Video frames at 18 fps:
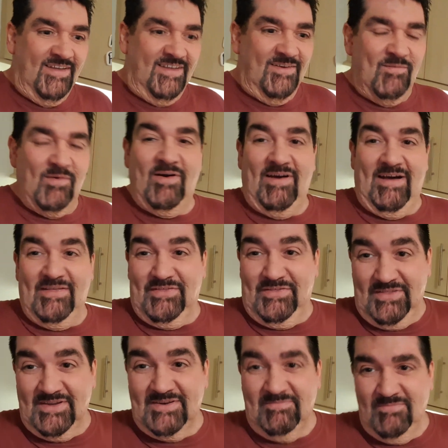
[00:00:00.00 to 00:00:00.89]
Well, other
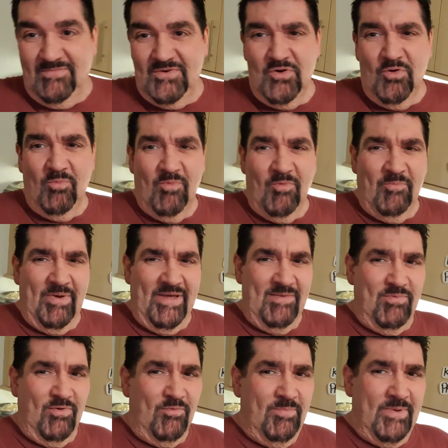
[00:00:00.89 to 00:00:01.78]
than normal
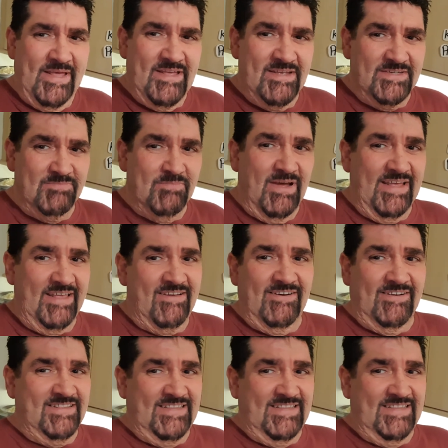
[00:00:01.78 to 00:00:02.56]
people, because my God,